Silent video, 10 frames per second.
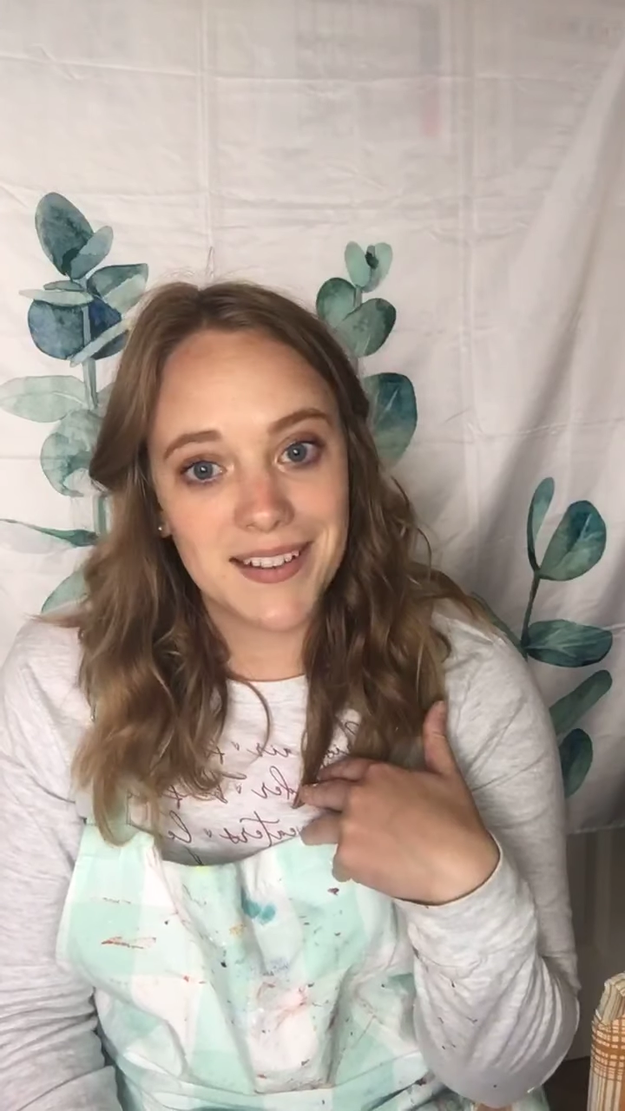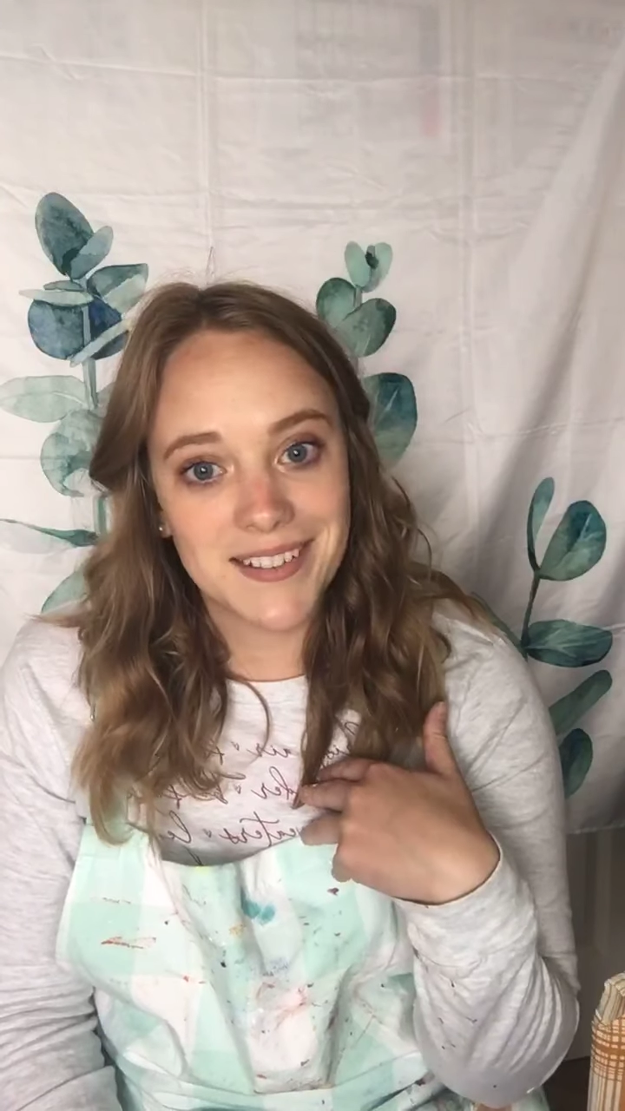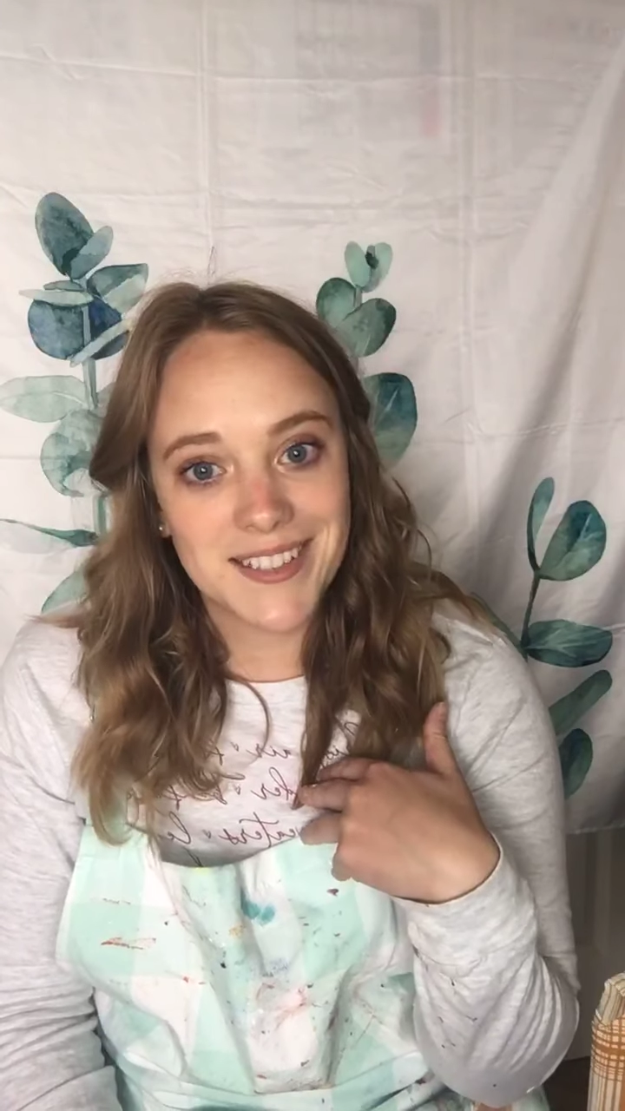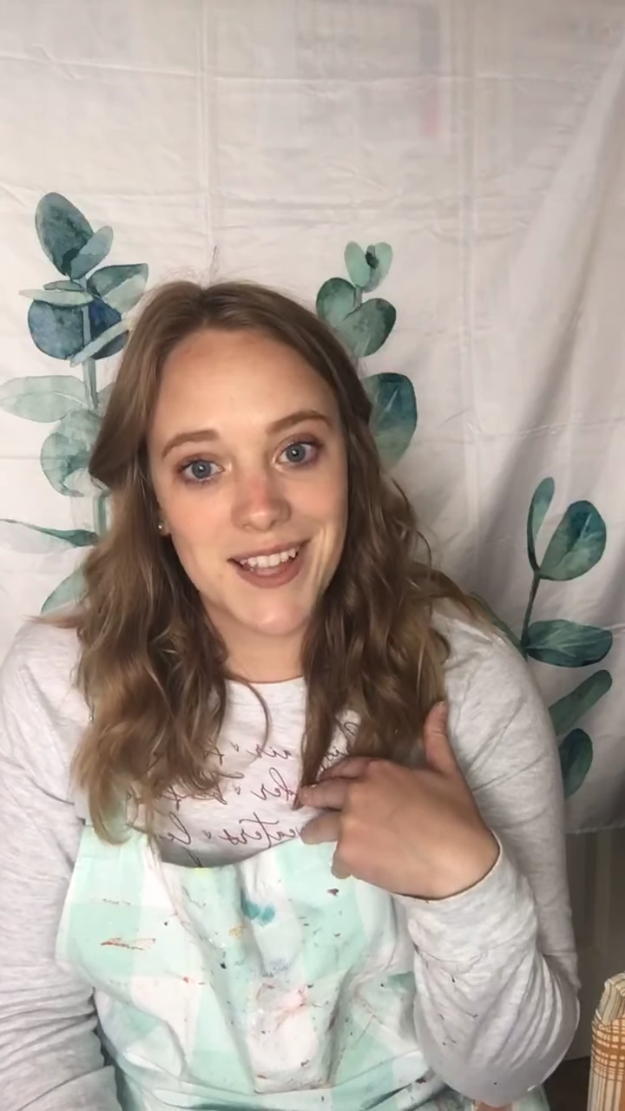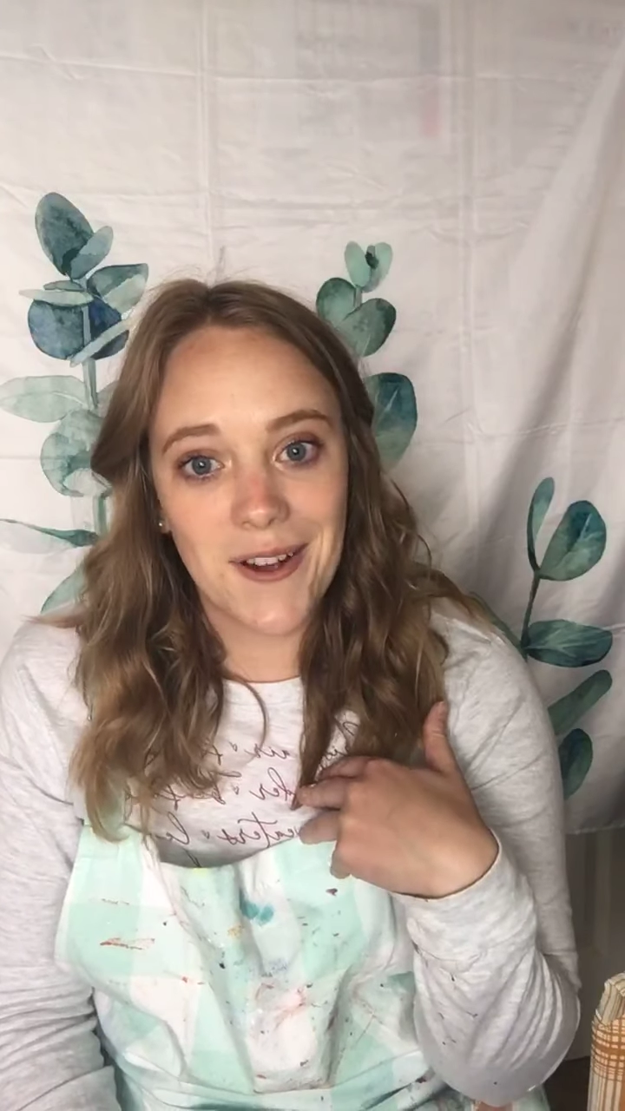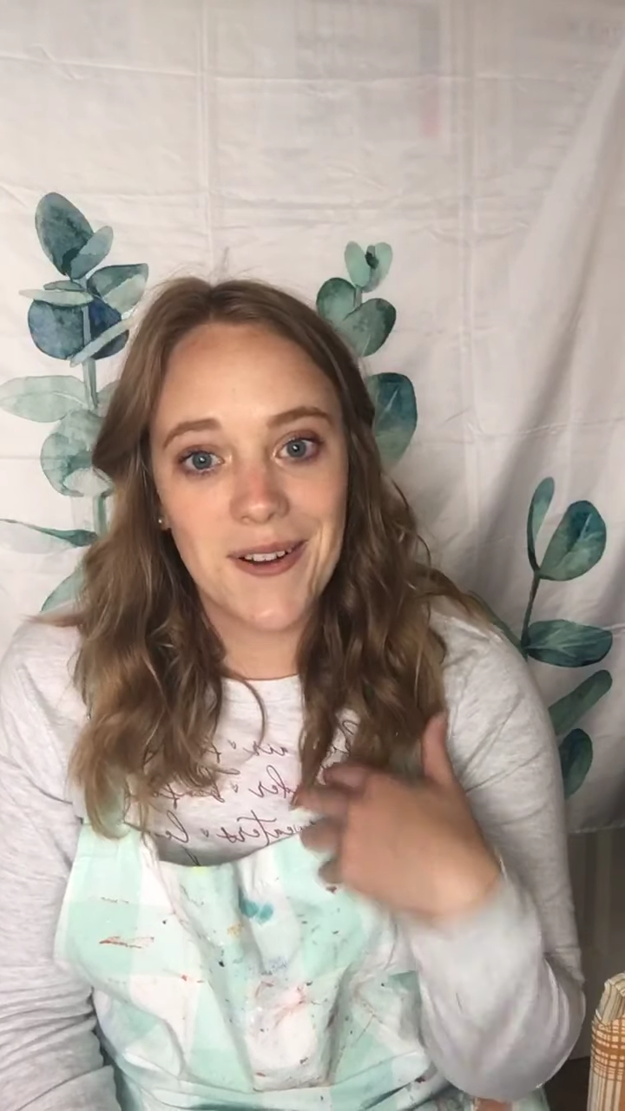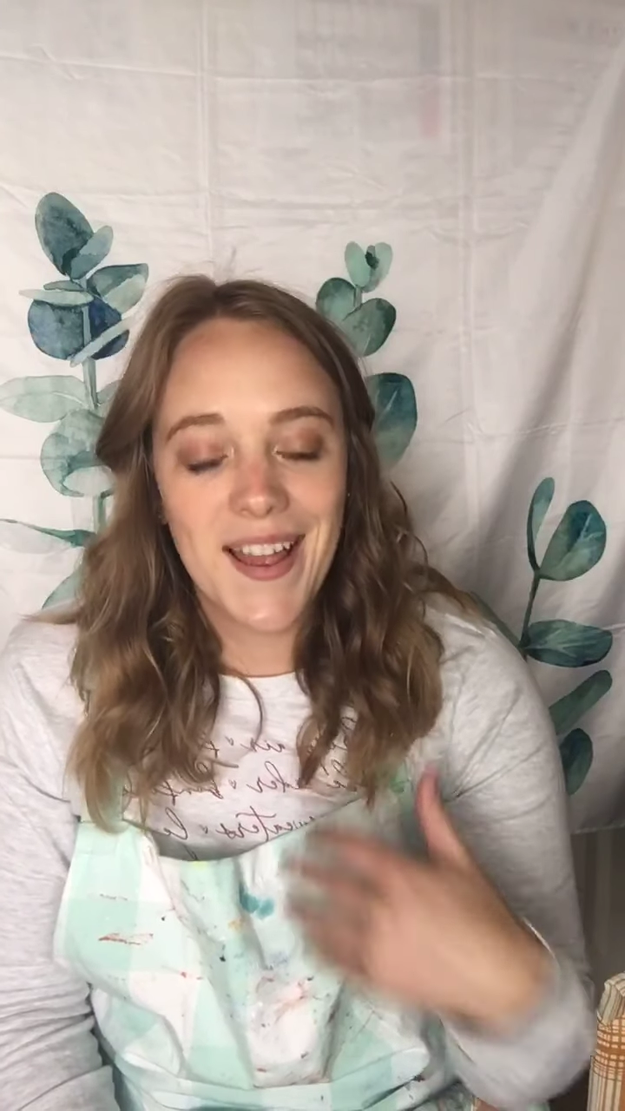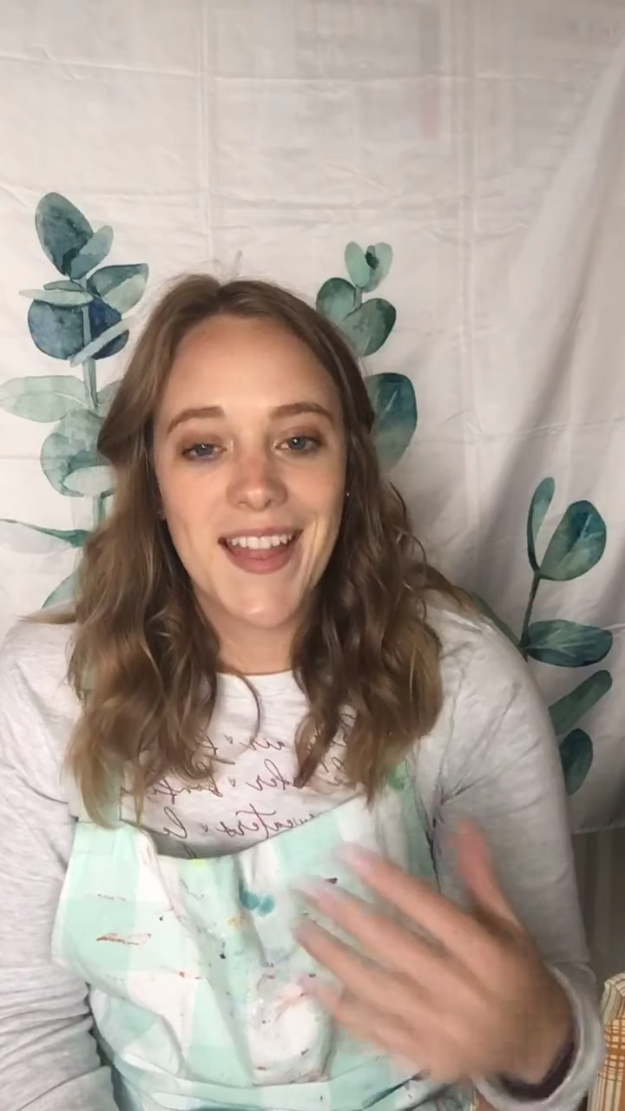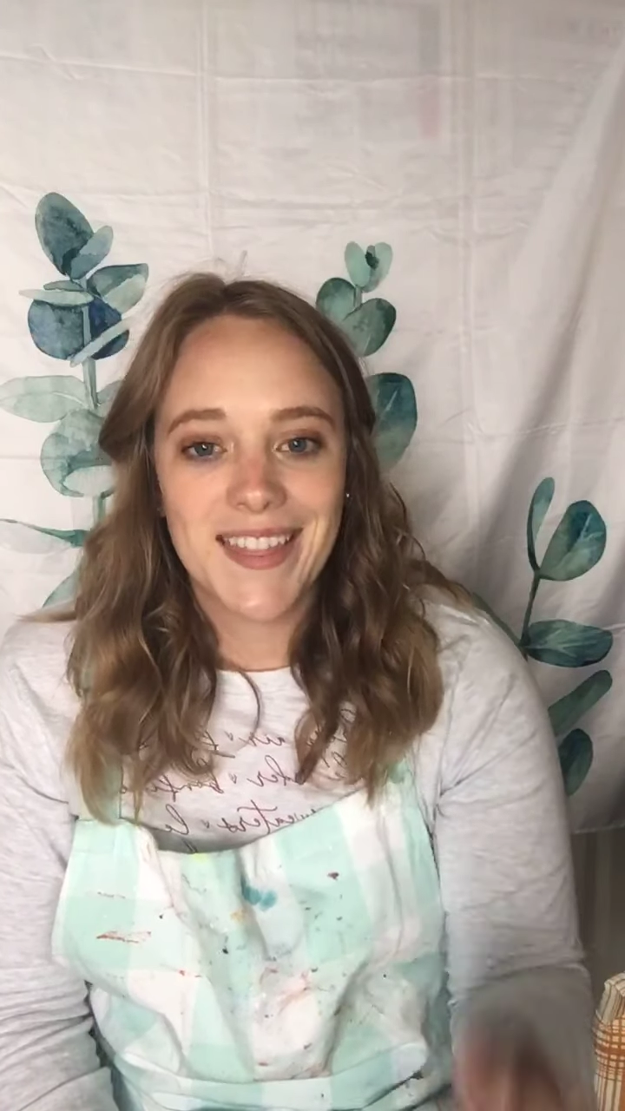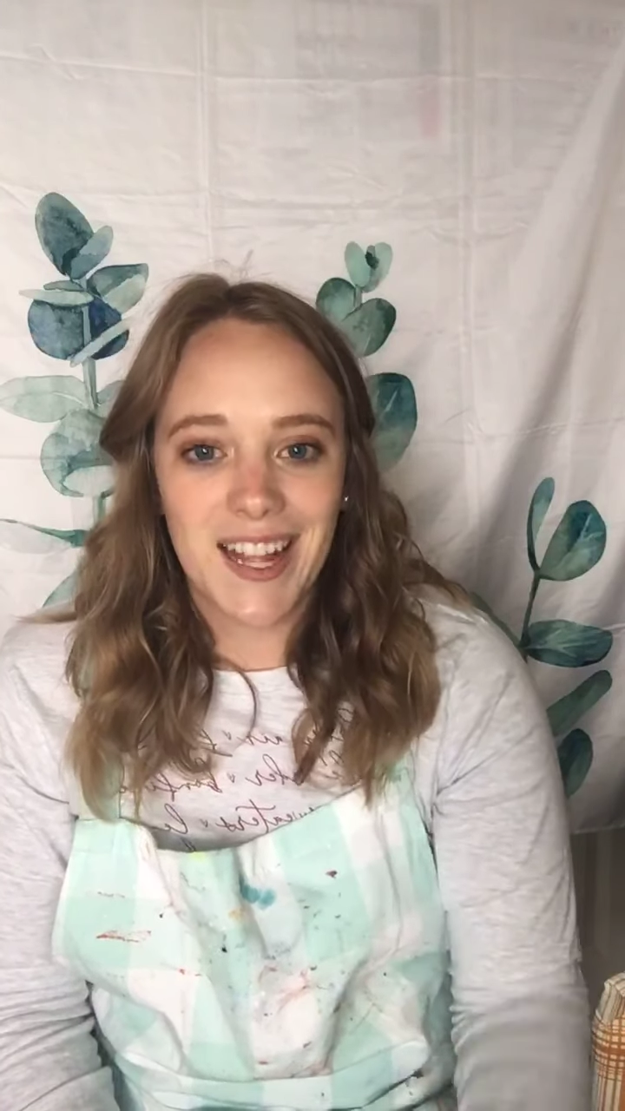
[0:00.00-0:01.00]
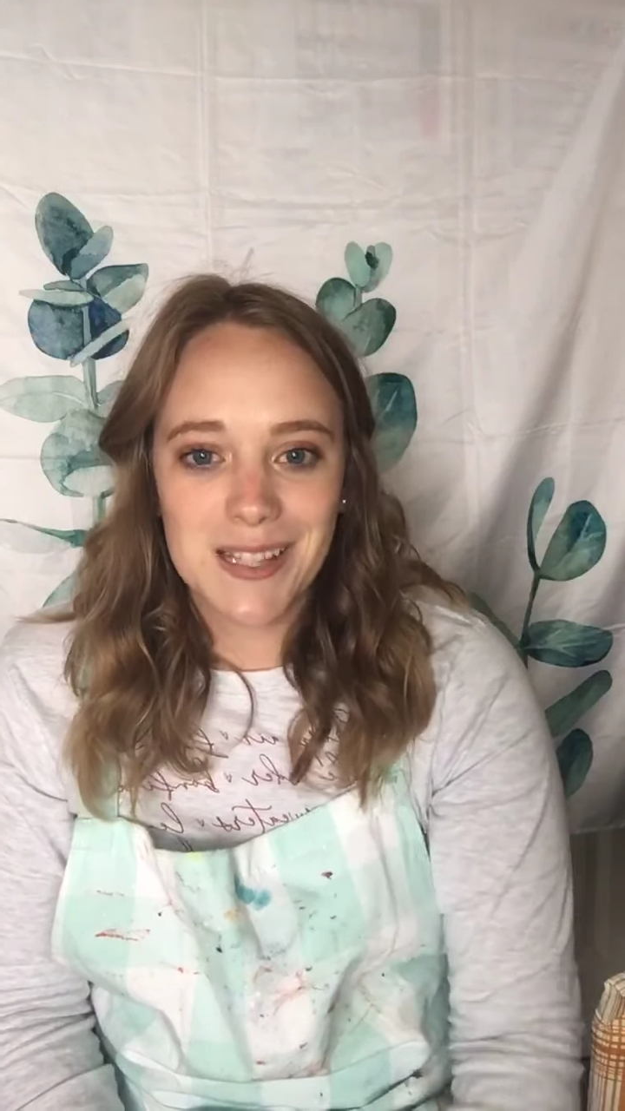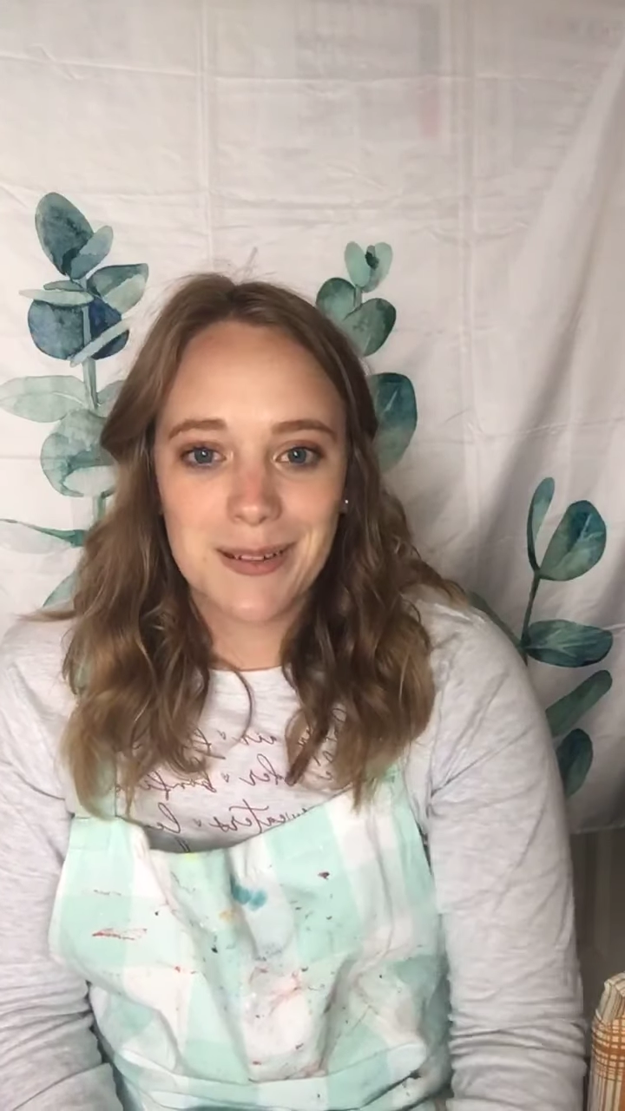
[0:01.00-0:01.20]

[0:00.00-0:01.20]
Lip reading: So that's